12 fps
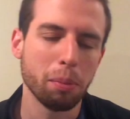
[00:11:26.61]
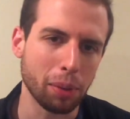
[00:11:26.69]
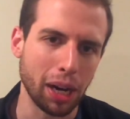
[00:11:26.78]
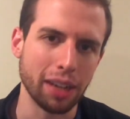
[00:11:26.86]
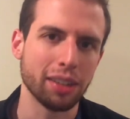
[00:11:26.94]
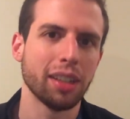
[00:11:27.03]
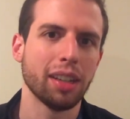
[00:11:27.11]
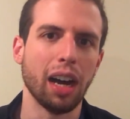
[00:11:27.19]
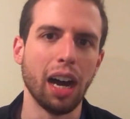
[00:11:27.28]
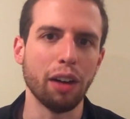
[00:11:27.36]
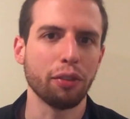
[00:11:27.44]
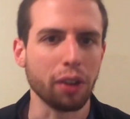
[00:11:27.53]
but
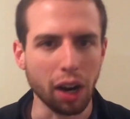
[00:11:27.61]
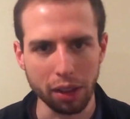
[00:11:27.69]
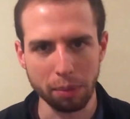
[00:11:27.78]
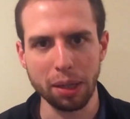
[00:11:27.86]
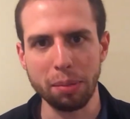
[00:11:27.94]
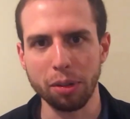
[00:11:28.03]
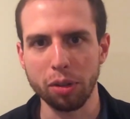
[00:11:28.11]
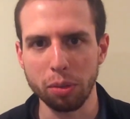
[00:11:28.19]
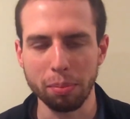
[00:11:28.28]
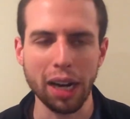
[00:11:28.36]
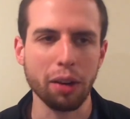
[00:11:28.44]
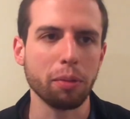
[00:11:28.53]
for other people who
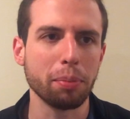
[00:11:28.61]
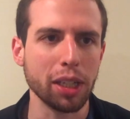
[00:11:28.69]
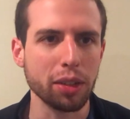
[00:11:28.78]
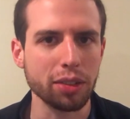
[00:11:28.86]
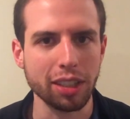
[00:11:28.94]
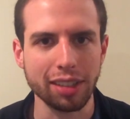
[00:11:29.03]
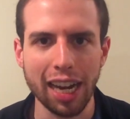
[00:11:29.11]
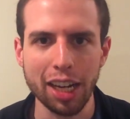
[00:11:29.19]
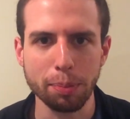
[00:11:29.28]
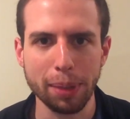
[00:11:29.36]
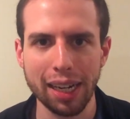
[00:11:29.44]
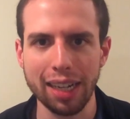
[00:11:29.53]
might be using
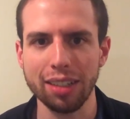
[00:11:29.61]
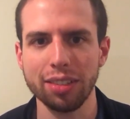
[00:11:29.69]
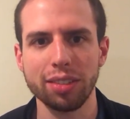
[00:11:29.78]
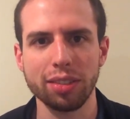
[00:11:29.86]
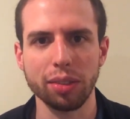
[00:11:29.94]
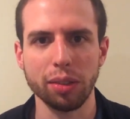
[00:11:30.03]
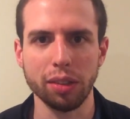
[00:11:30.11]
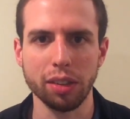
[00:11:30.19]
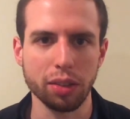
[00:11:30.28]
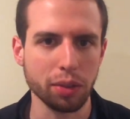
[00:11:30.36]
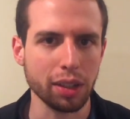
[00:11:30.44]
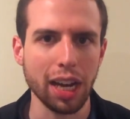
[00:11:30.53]
Dash Pass or
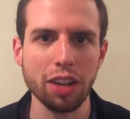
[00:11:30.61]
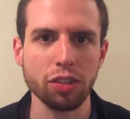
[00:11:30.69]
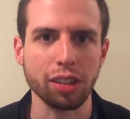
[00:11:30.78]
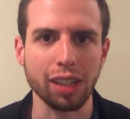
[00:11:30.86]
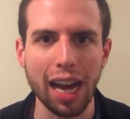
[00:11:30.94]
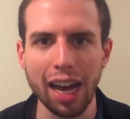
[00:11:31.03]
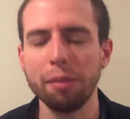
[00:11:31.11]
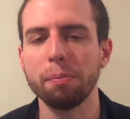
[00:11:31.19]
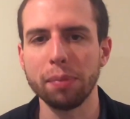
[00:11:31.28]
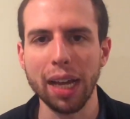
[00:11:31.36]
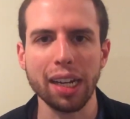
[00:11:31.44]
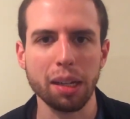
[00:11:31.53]
DoorDash a lot,
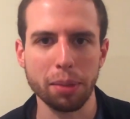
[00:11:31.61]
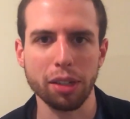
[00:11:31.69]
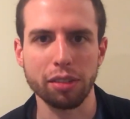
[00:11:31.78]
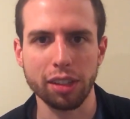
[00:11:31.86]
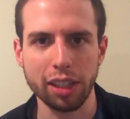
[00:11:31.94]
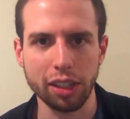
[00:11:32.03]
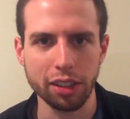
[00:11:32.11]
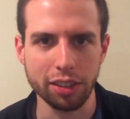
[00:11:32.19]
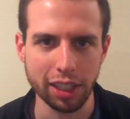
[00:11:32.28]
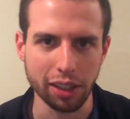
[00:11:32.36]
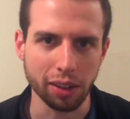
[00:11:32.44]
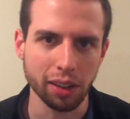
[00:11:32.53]
that could be a really good
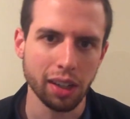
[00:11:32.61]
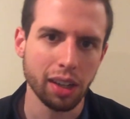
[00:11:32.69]
deal.